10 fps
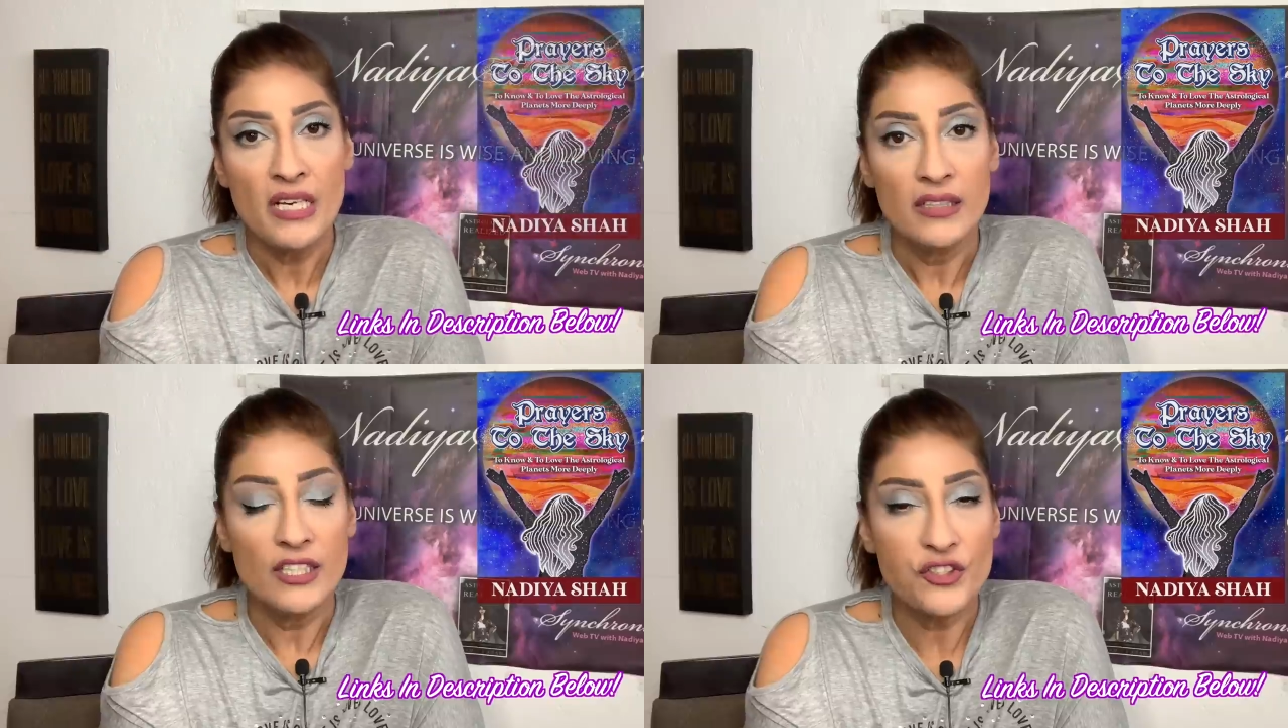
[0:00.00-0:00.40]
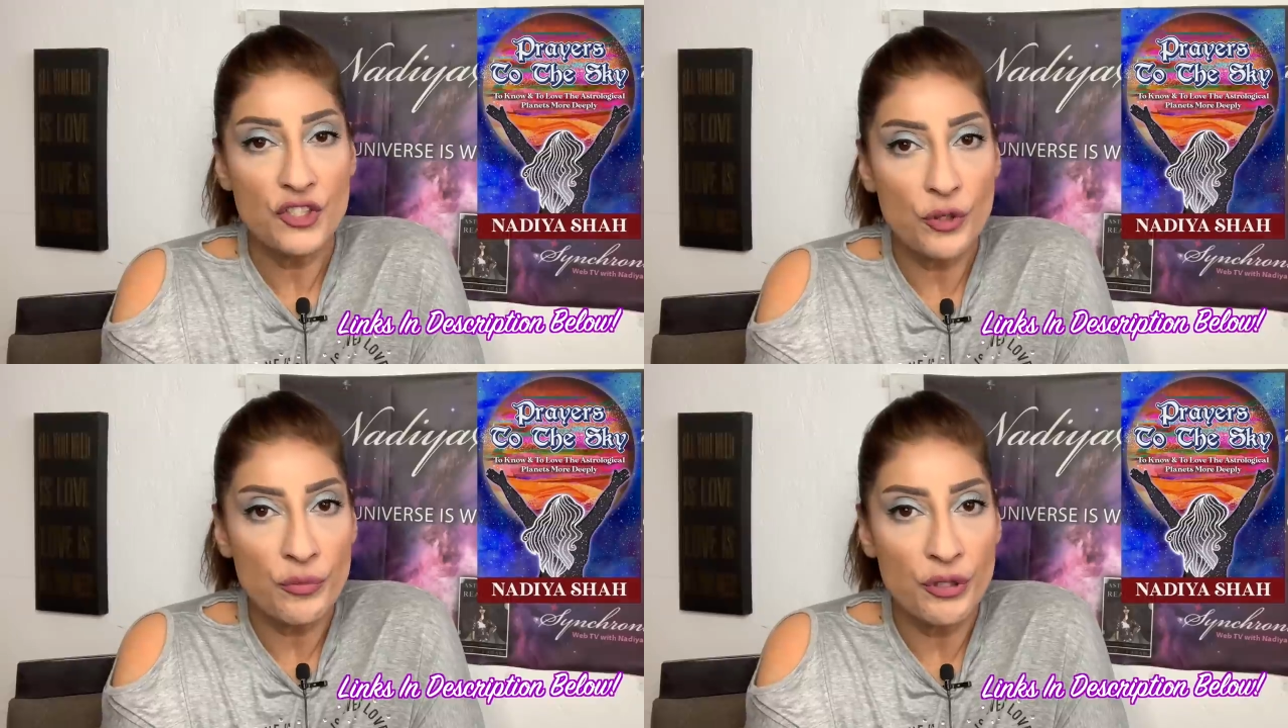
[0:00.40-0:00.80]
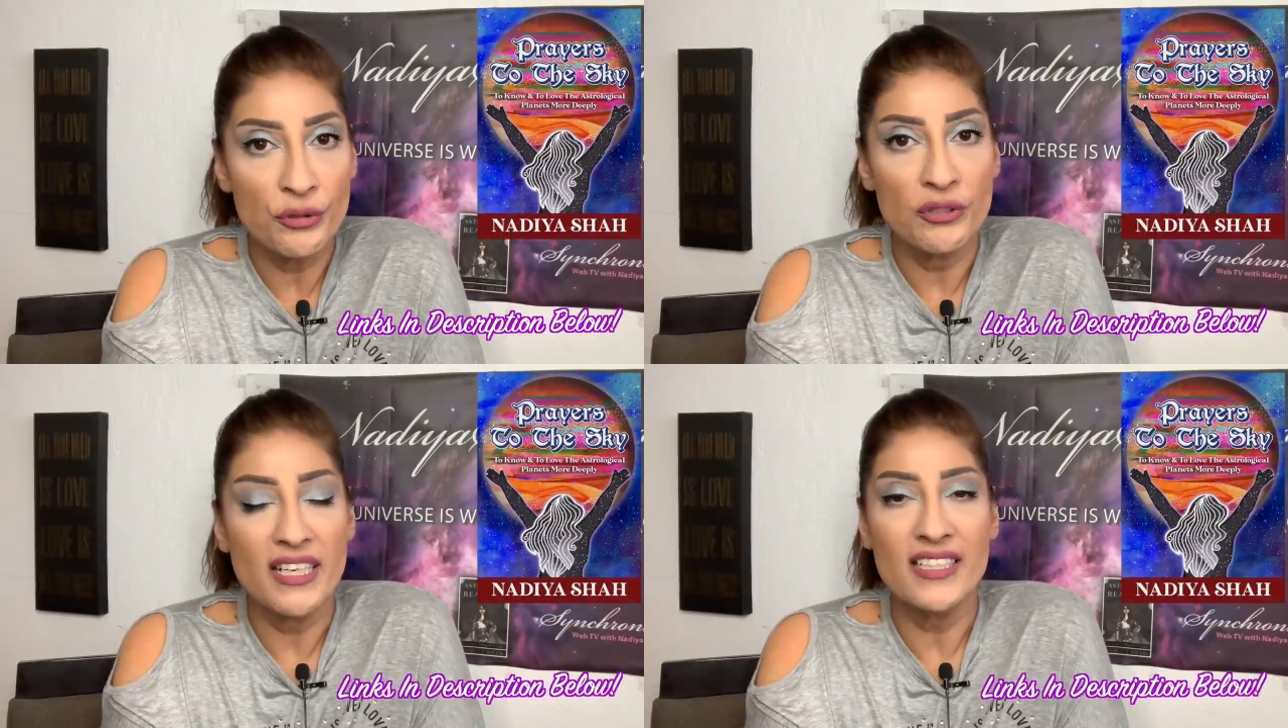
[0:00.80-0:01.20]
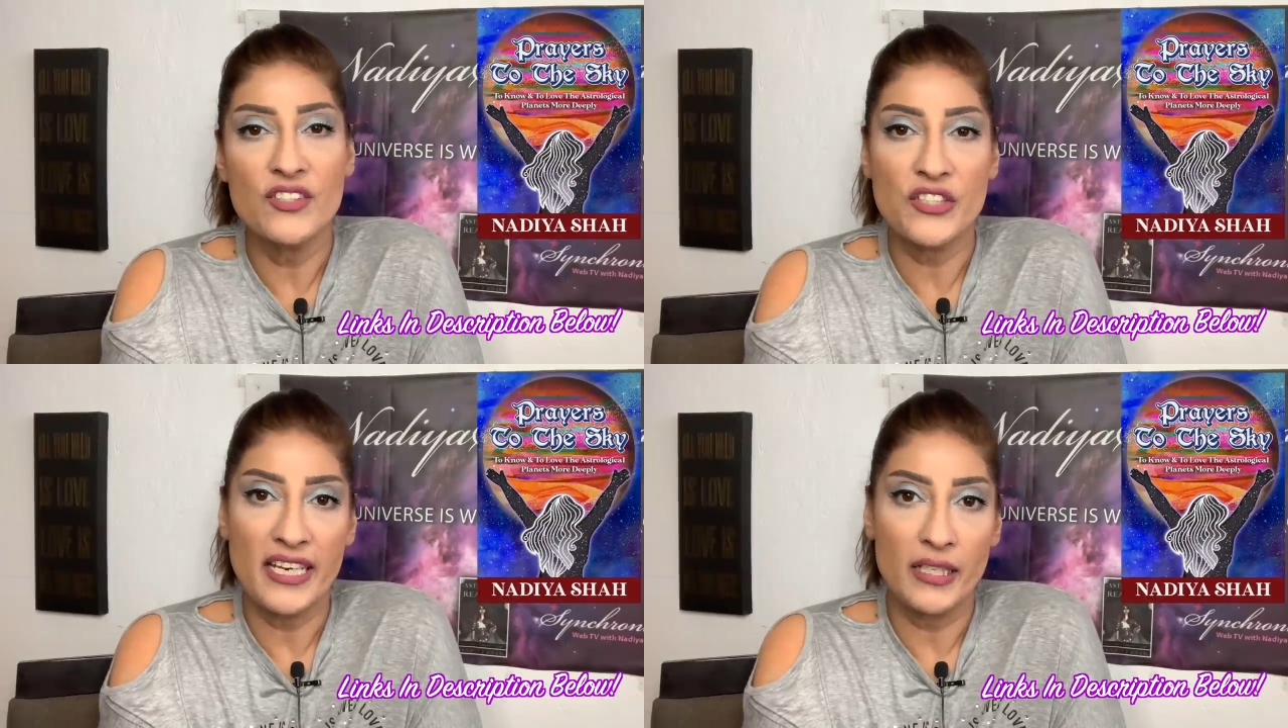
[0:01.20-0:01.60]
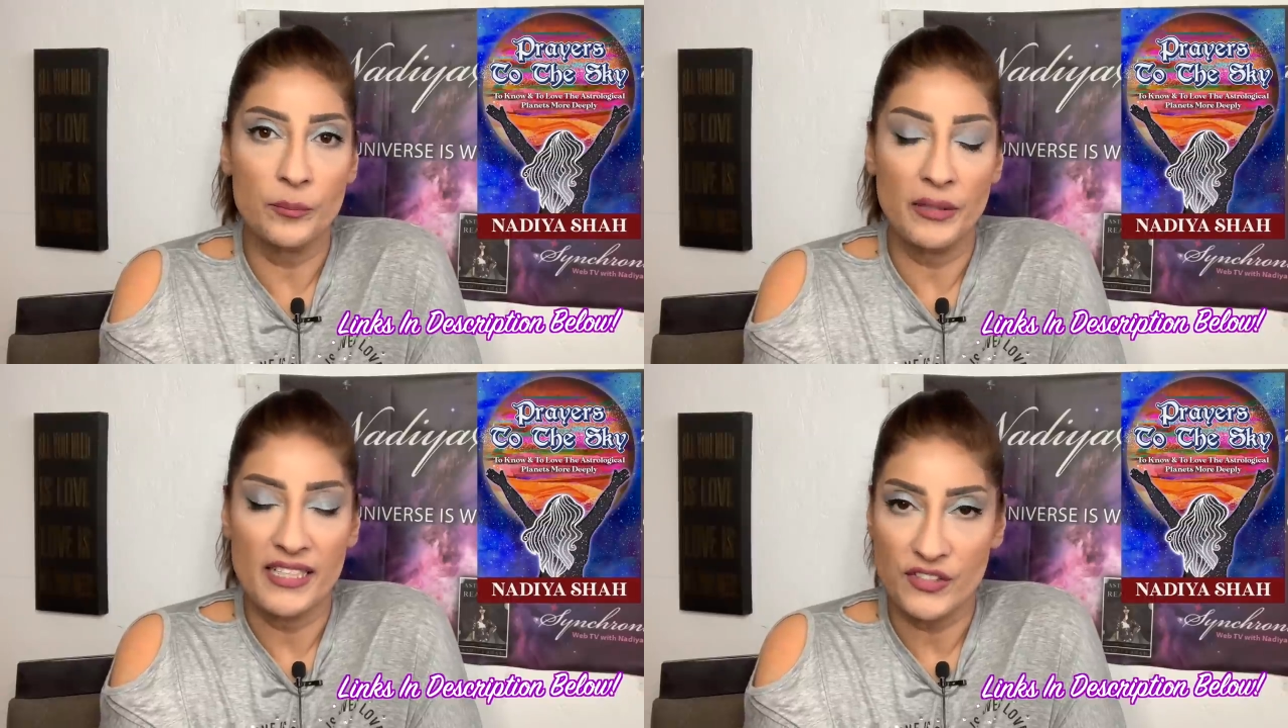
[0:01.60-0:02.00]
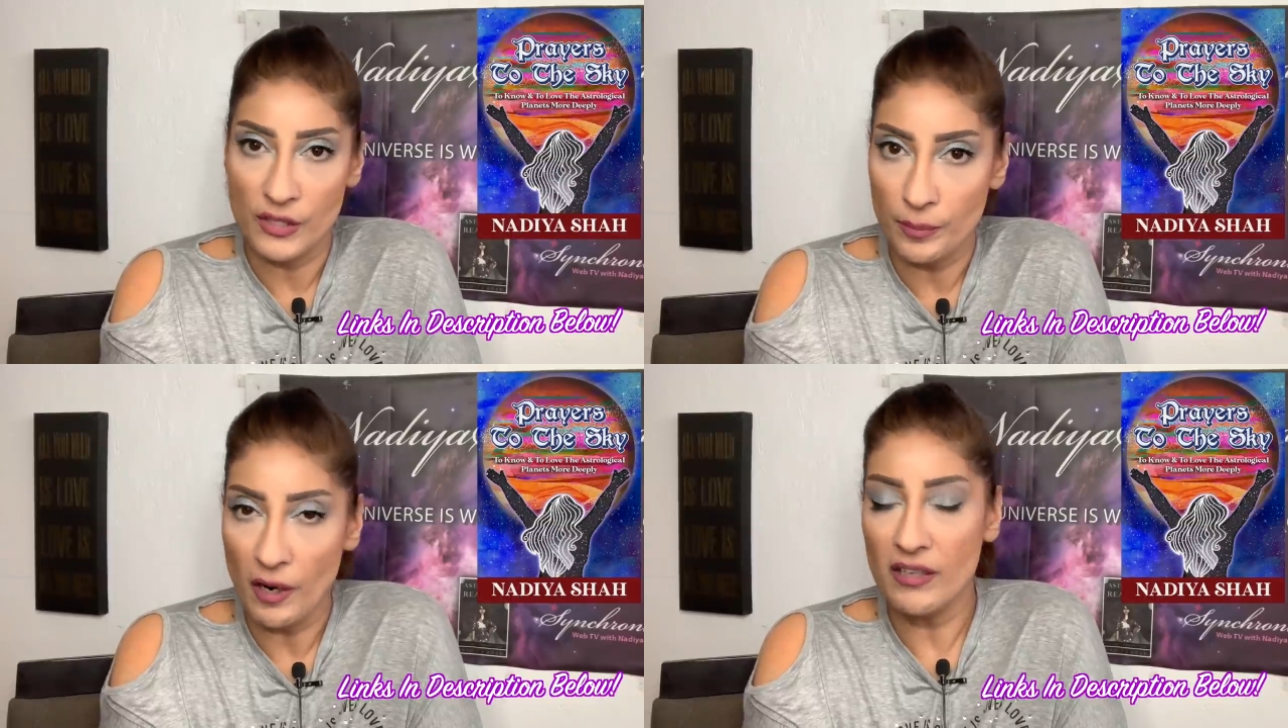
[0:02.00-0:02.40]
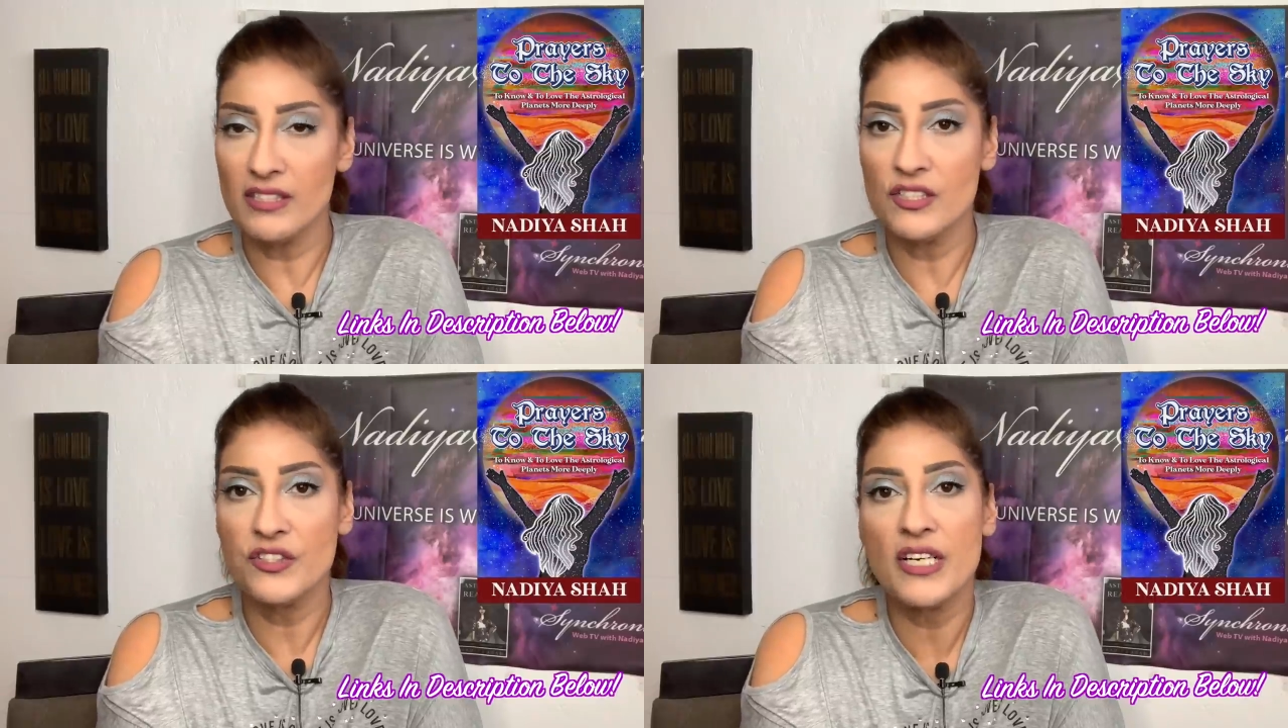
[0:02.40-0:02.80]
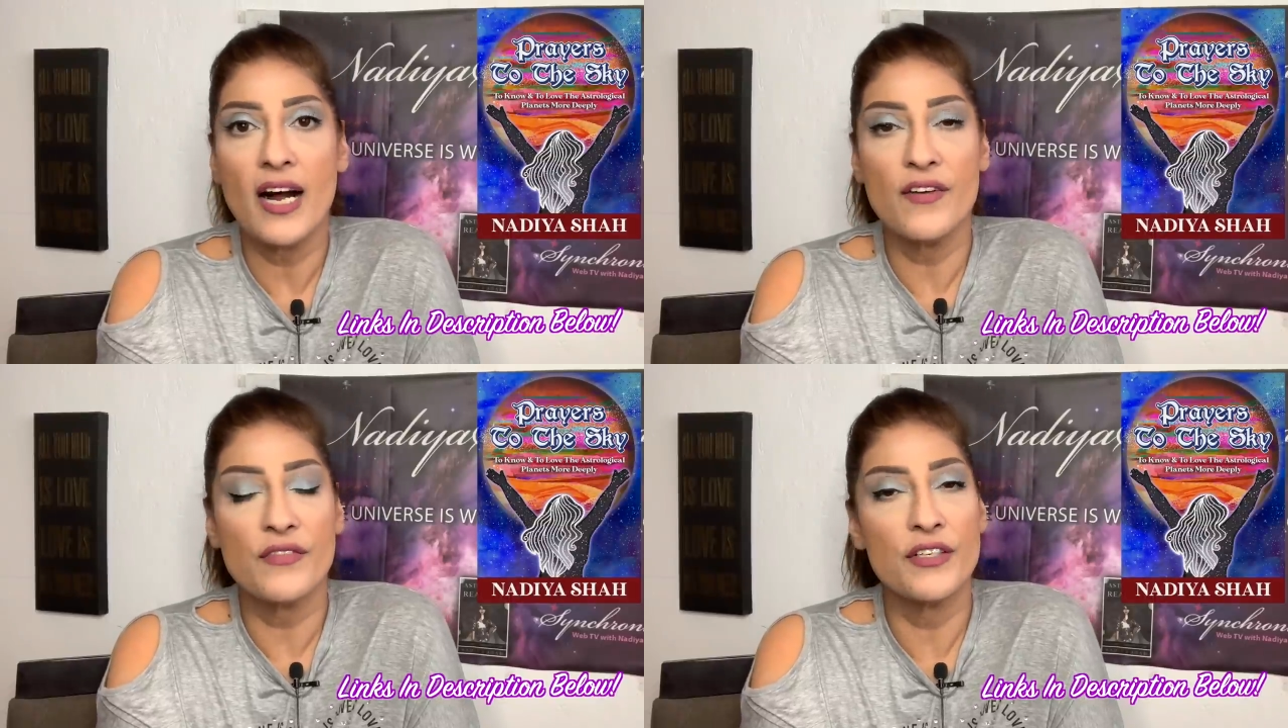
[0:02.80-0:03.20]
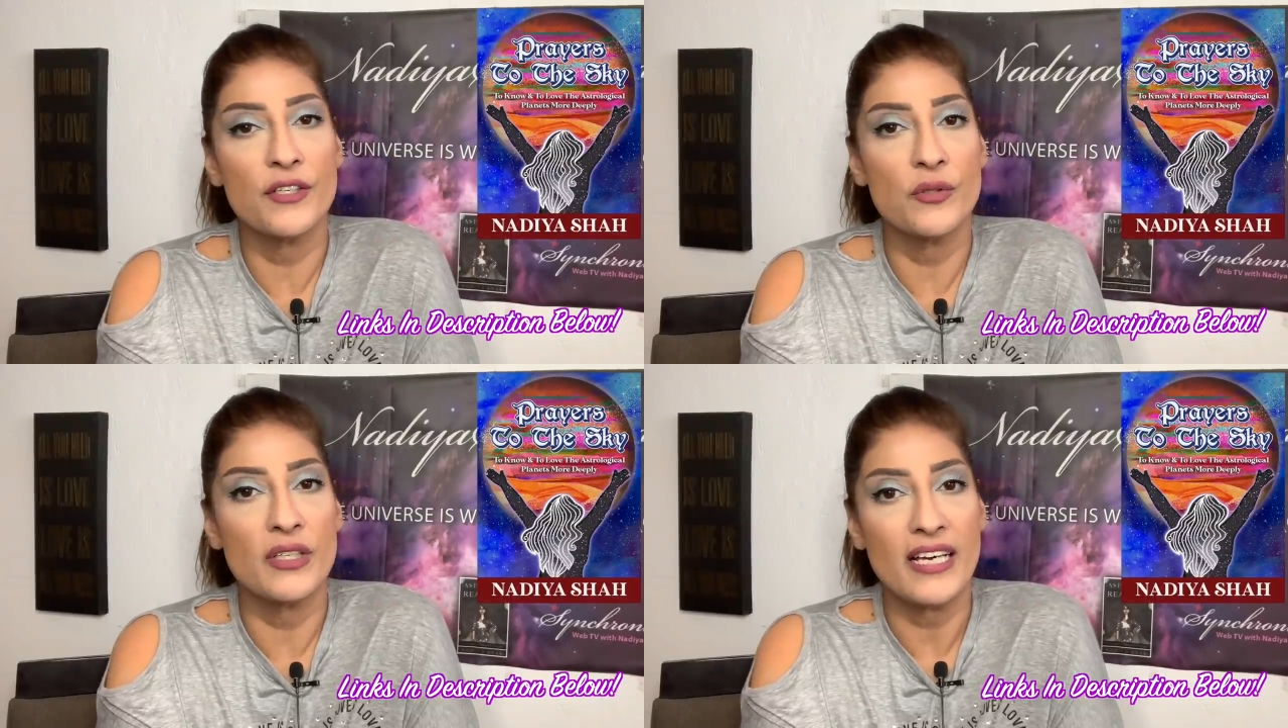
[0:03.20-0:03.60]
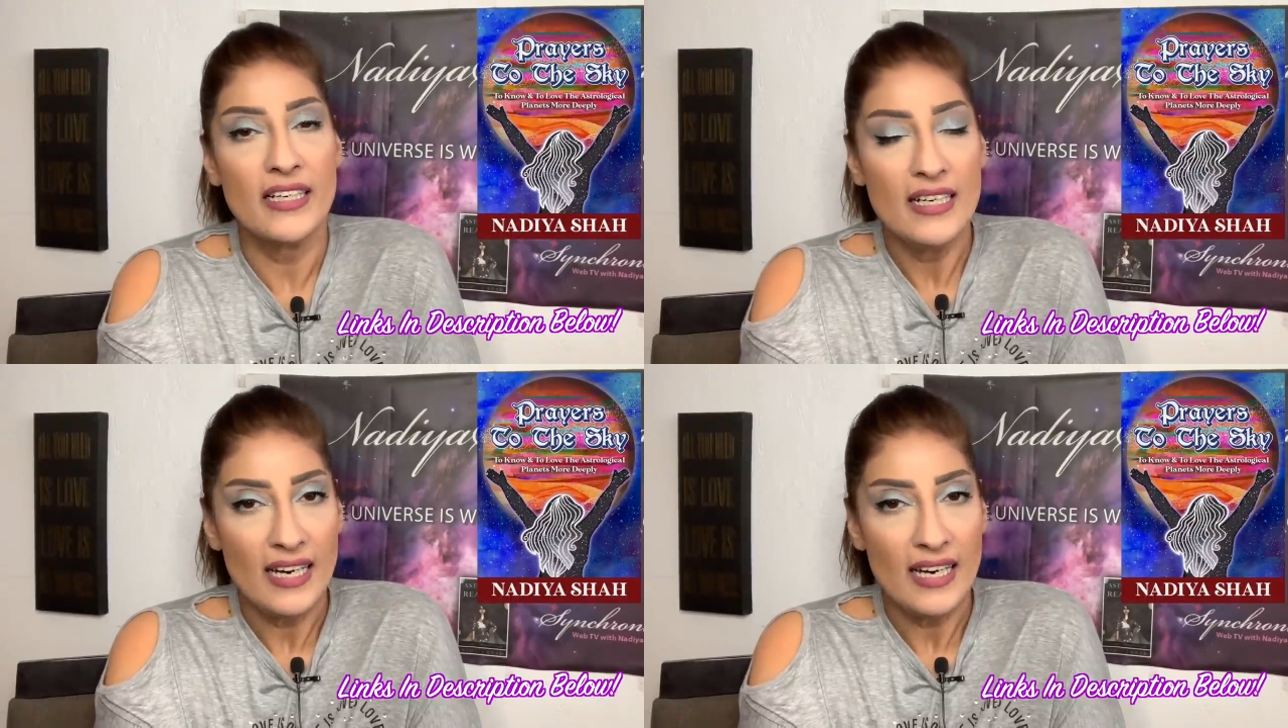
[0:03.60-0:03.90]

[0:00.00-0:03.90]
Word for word: This new moon is taking place in a part of the sky for you that